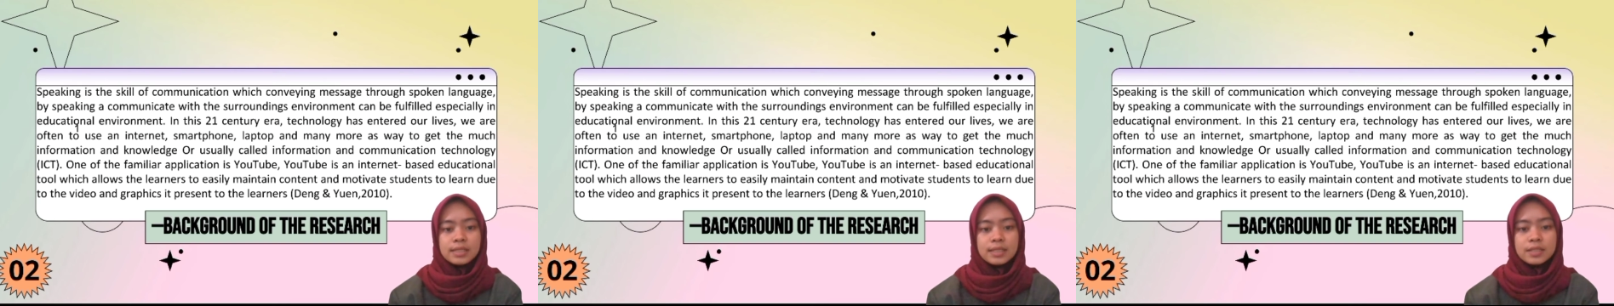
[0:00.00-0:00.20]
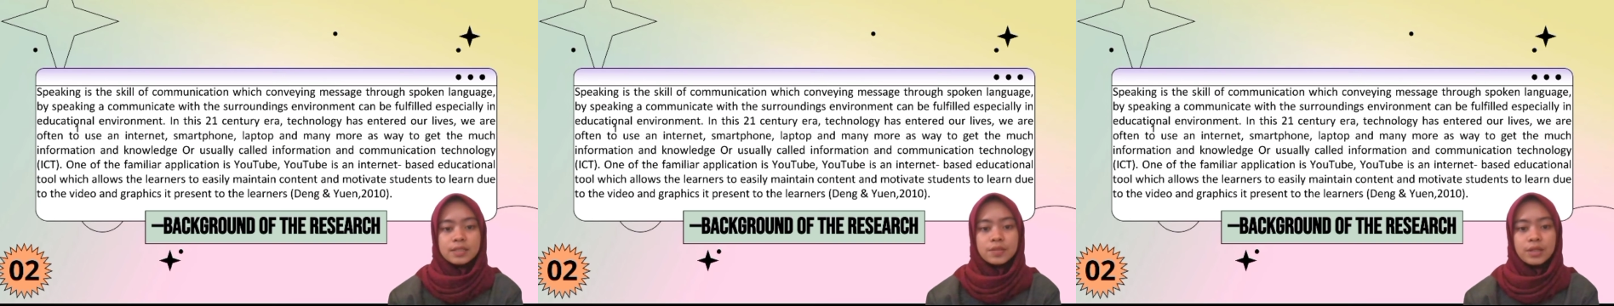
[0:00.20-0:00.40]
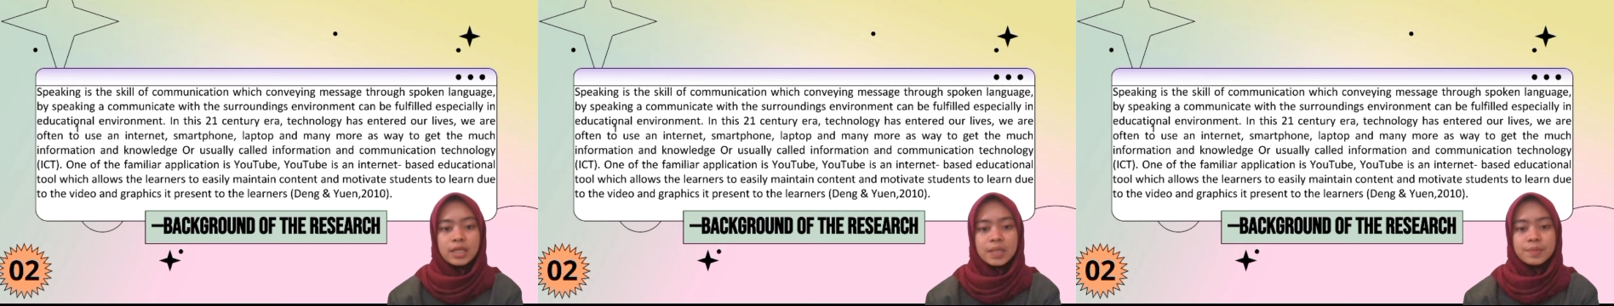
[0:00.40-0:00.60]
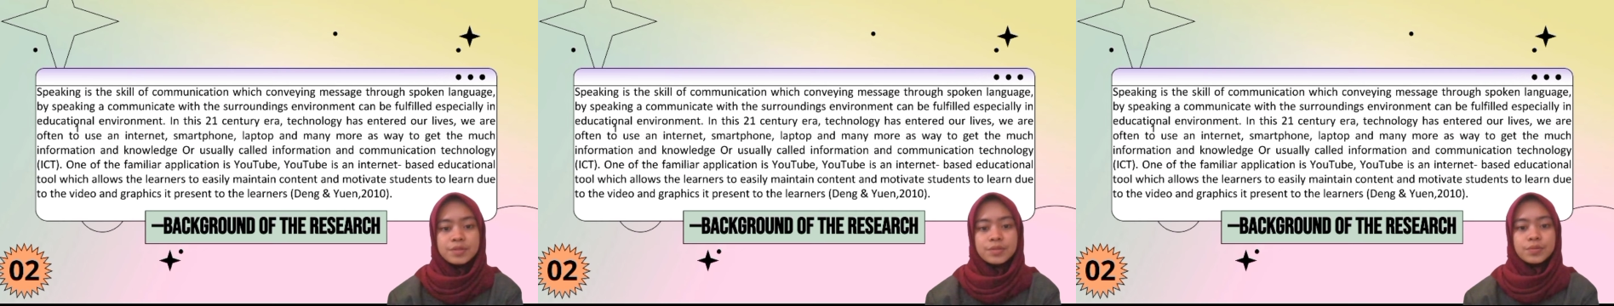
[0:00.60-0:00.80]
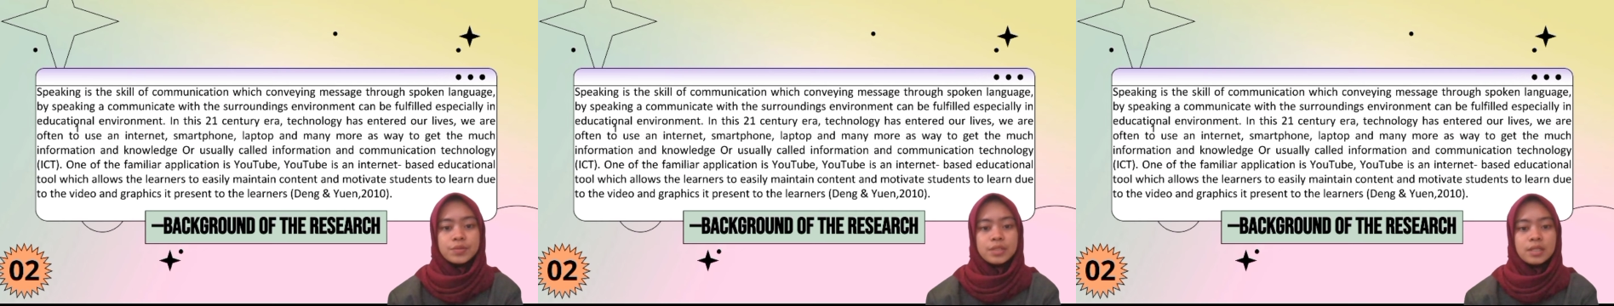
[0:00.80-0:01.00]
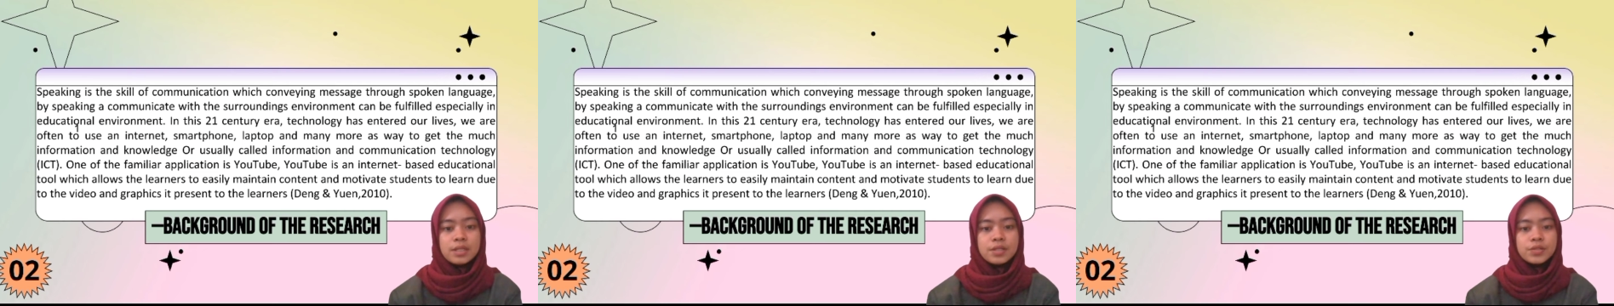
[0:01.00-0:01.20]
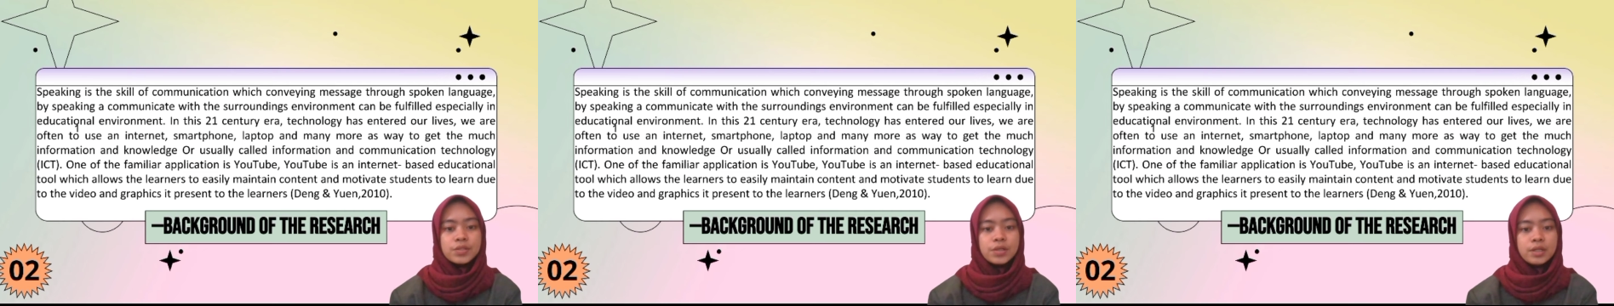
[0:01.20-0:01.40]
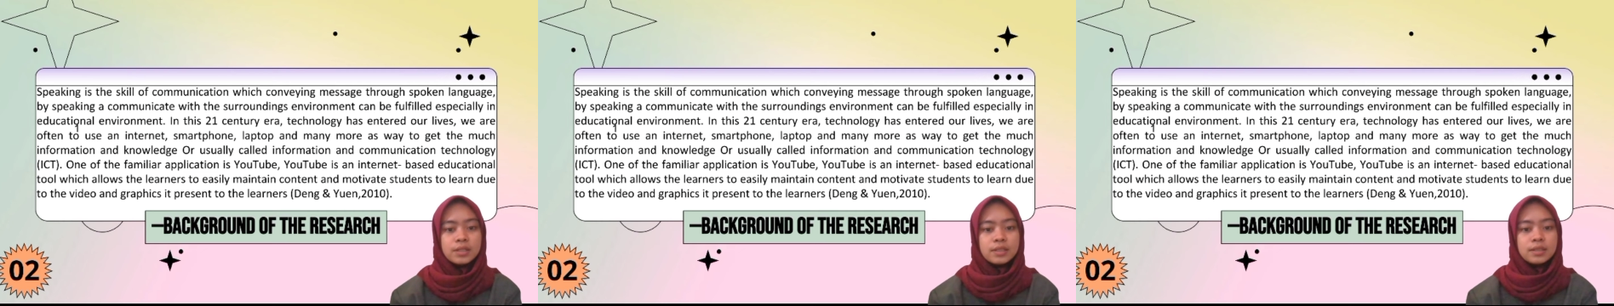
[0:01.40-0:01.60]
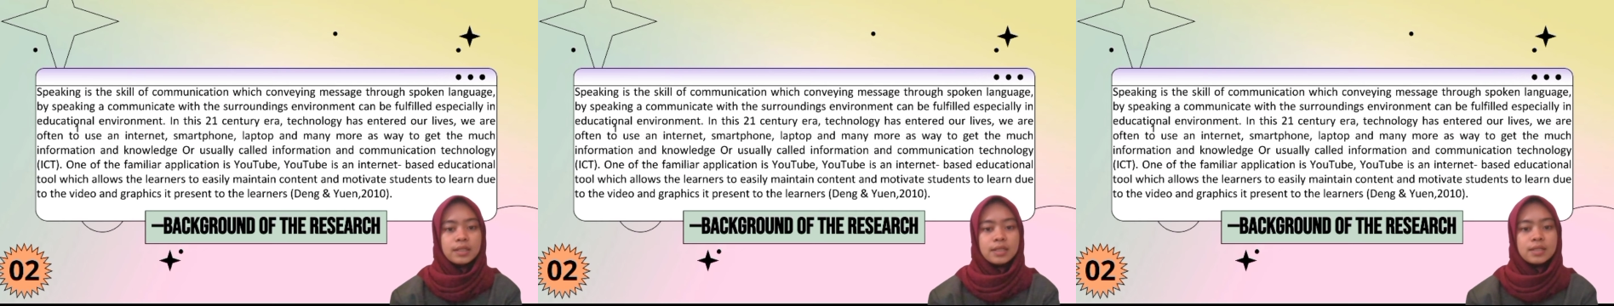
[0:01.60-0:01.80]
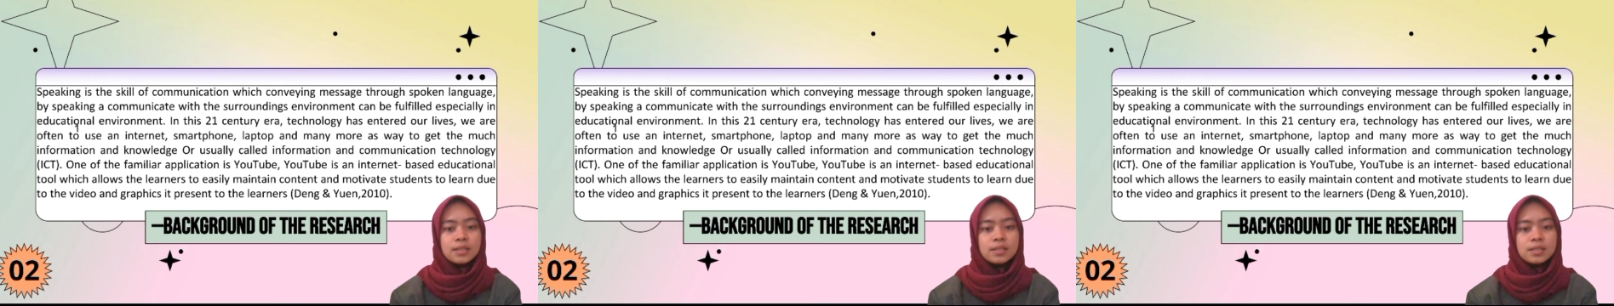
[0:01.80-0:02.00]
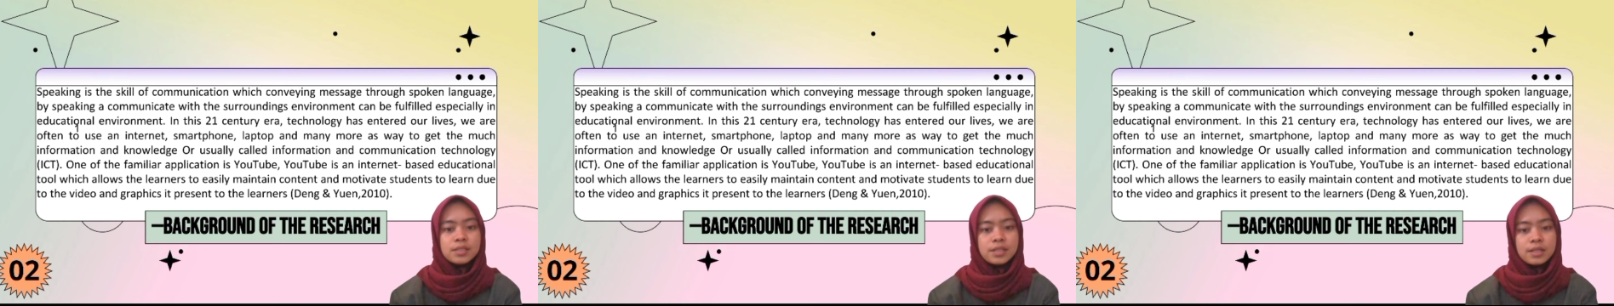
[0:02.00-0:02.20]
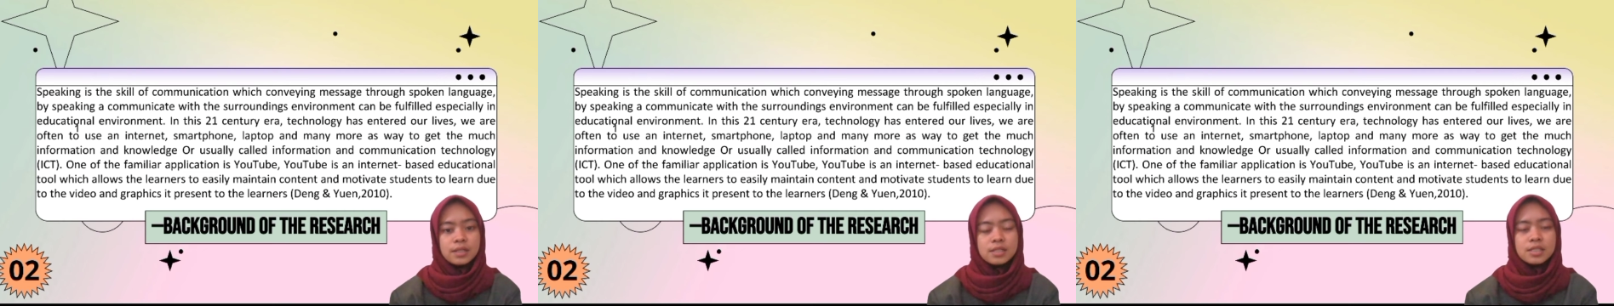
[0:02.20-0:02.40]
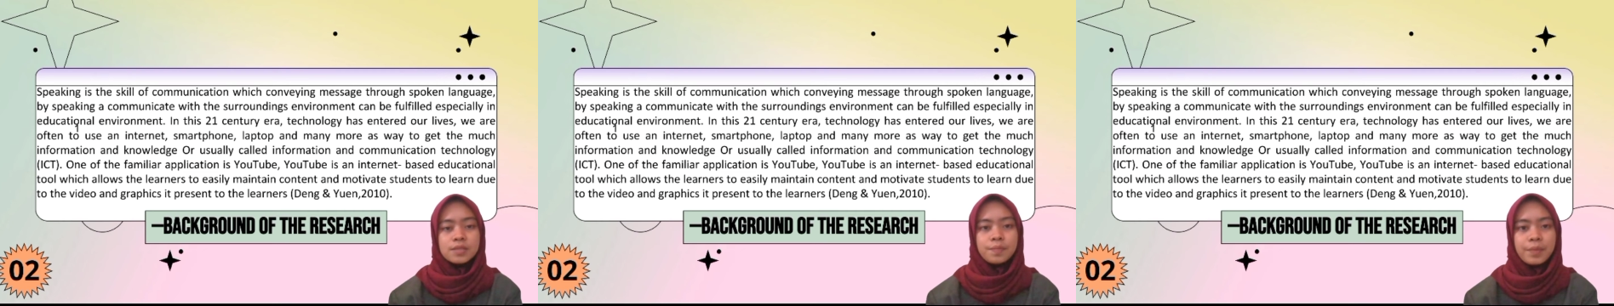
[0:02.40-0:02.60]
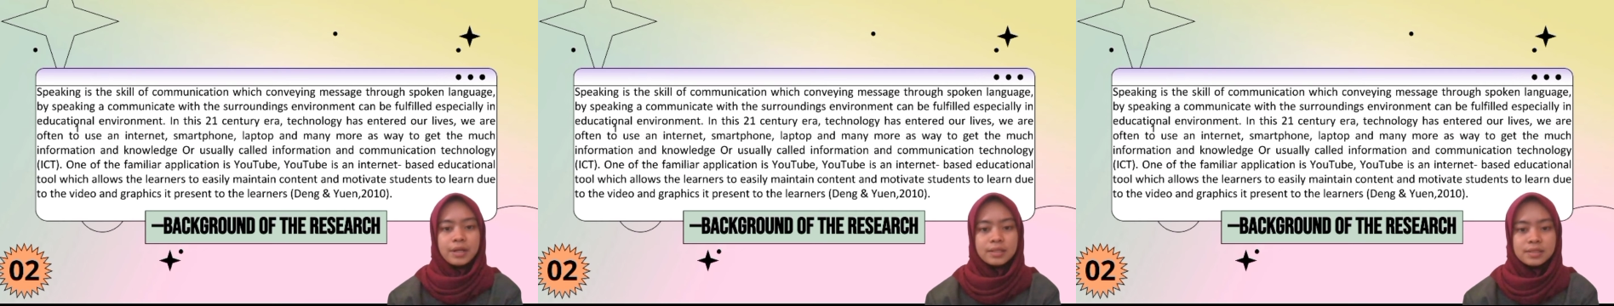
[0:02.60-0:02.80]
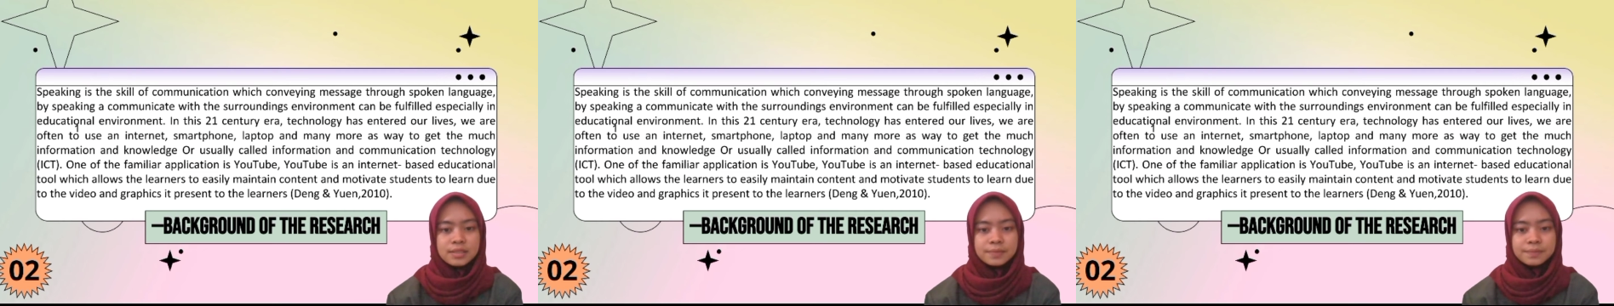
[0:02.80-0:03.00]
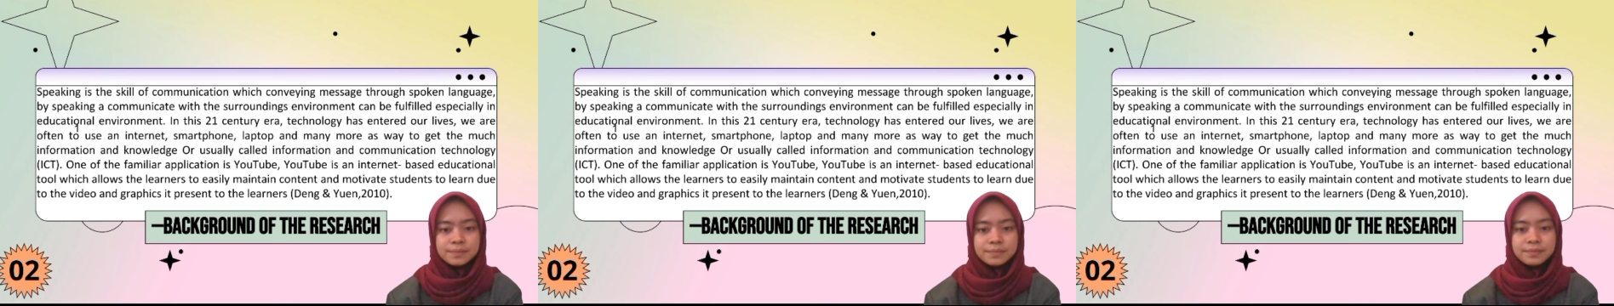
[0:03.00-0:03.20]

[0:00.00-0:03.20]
also gives students short attention spans.